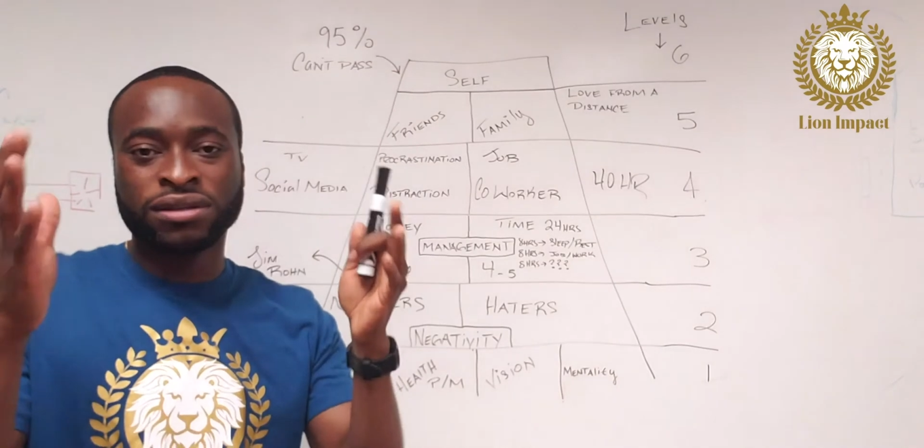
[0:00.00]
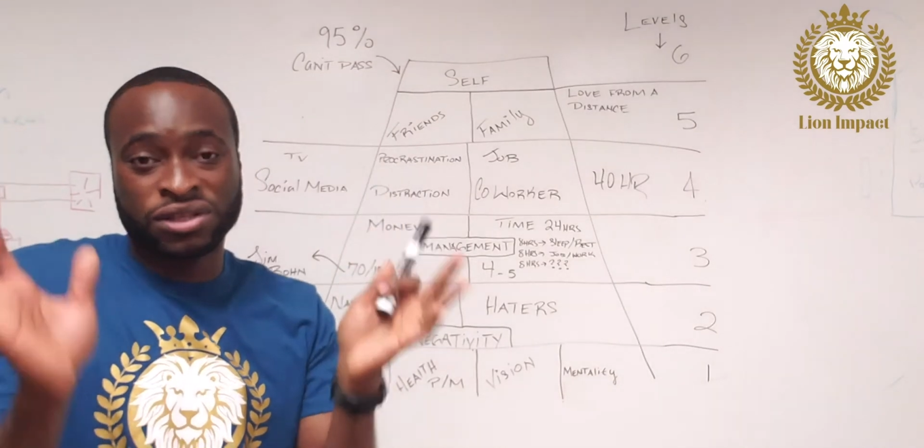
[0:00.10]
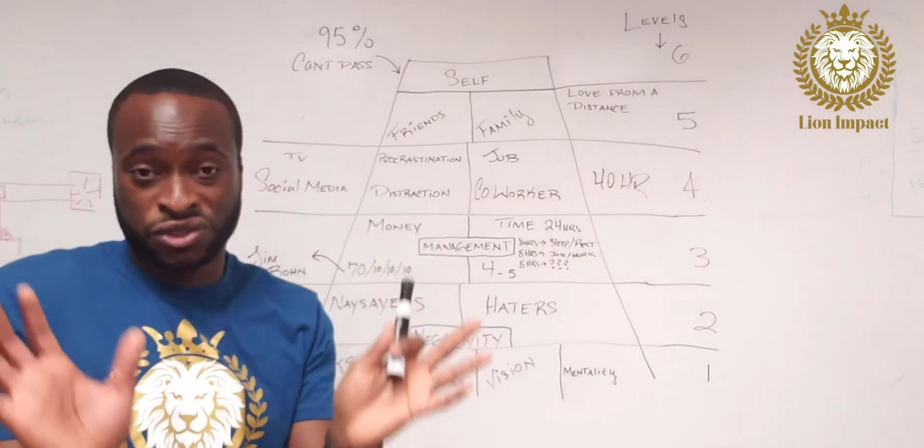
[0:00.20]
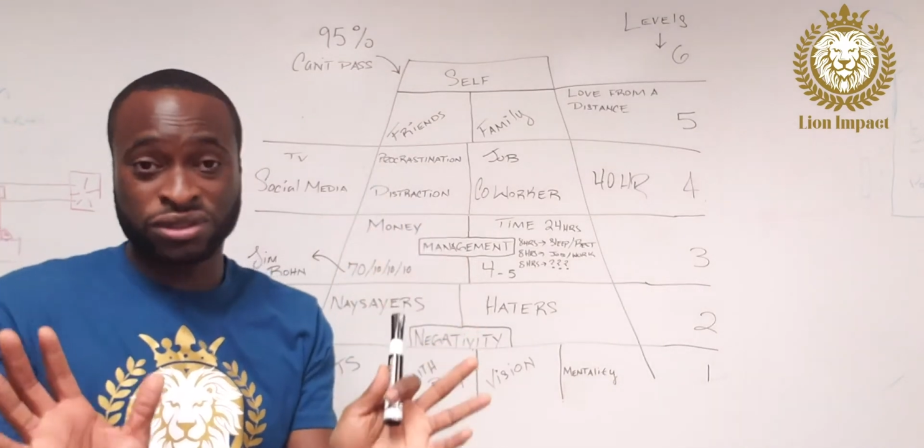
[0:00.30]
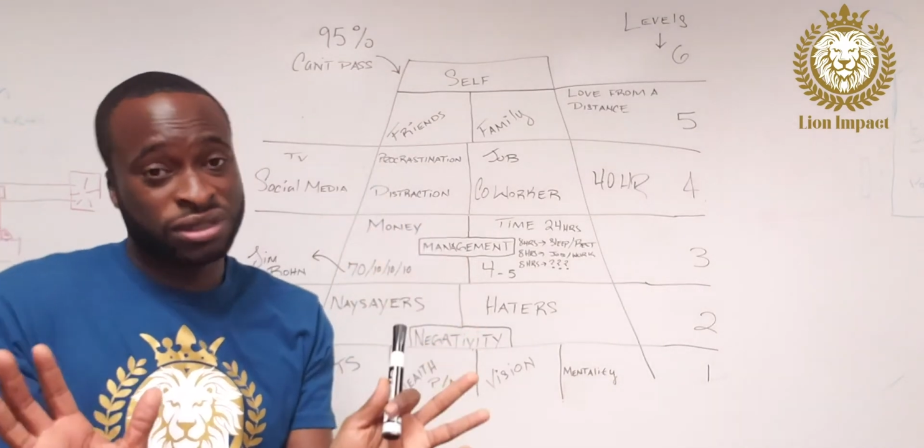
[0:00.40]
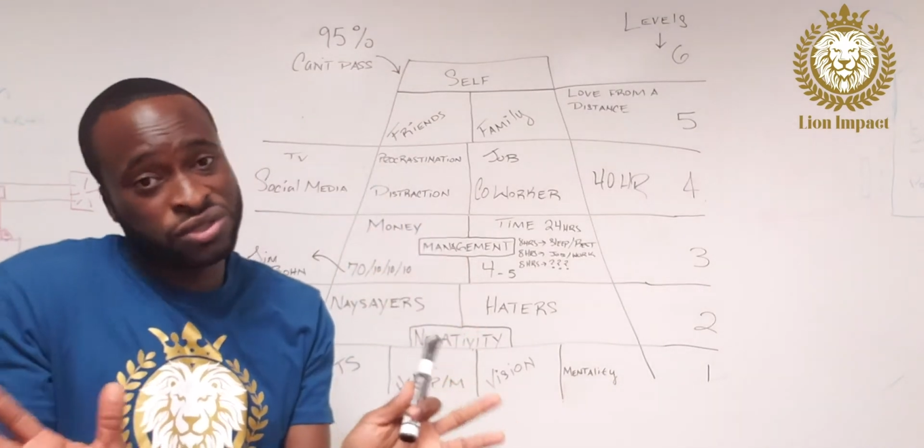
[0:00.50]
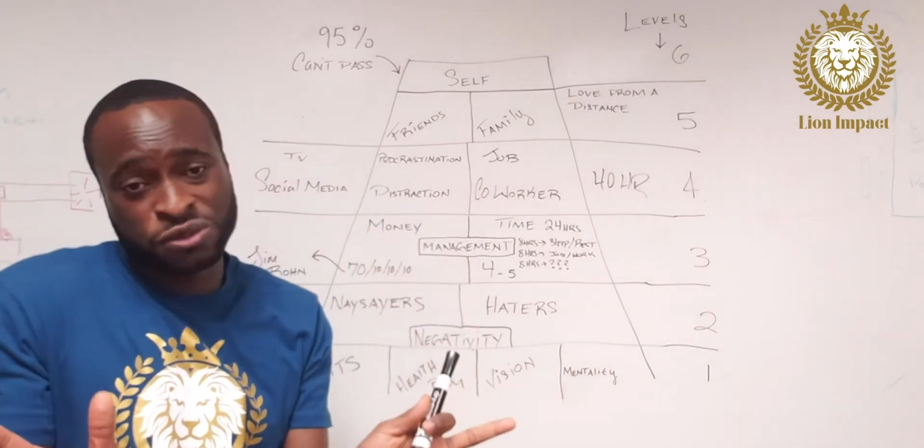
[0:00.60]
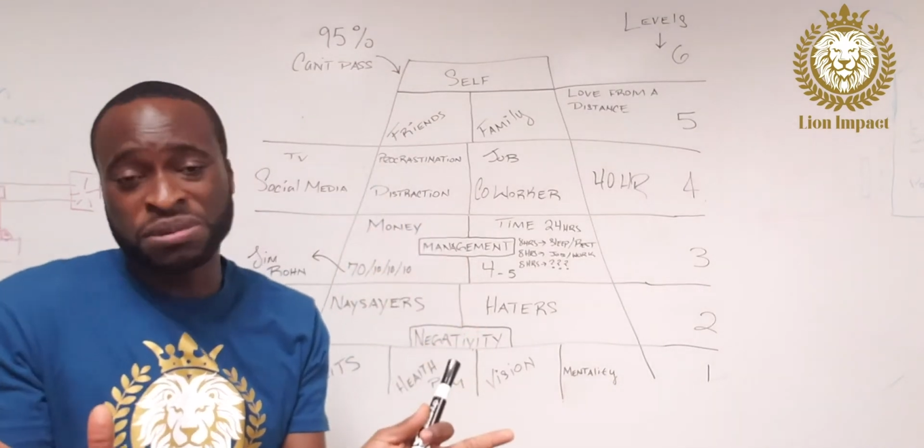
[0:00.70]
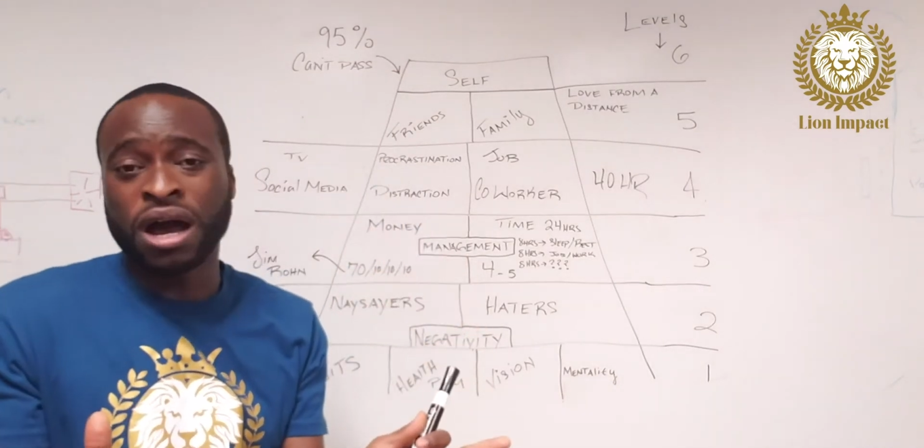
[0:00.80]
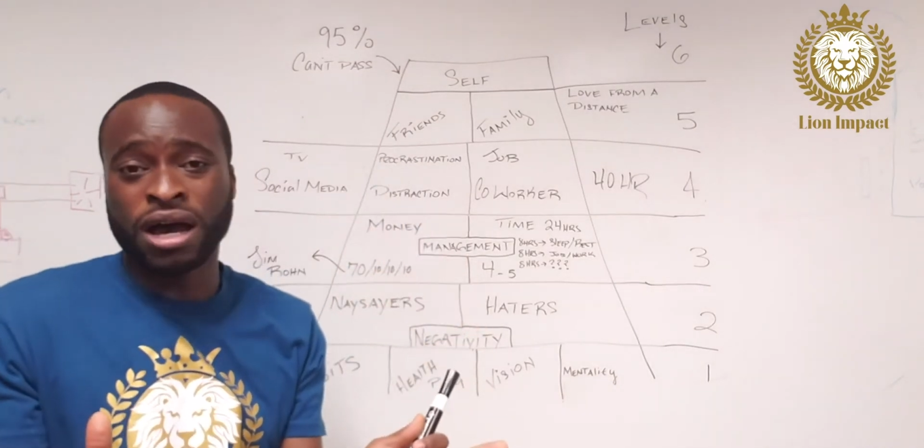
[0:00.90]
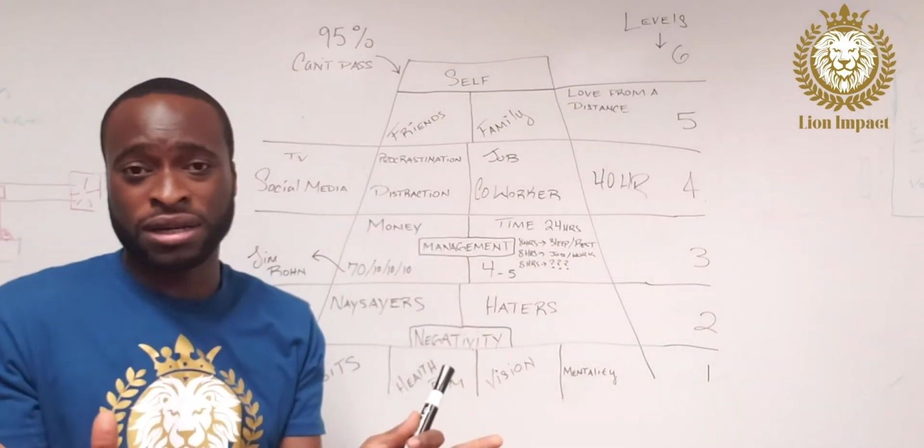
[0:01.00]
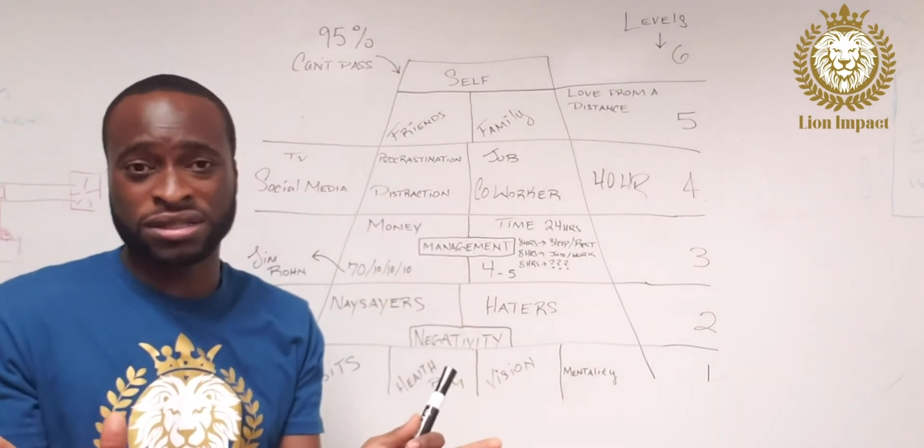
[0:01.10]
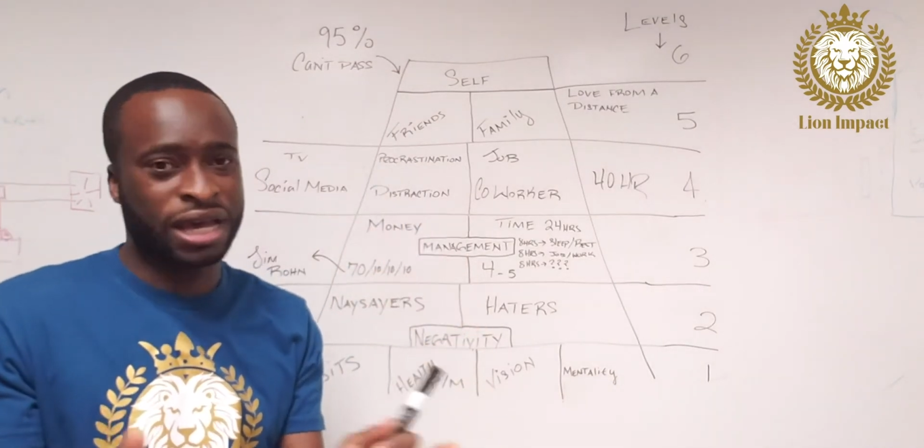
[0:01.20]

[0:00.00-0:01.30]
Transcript: Let's just be honest.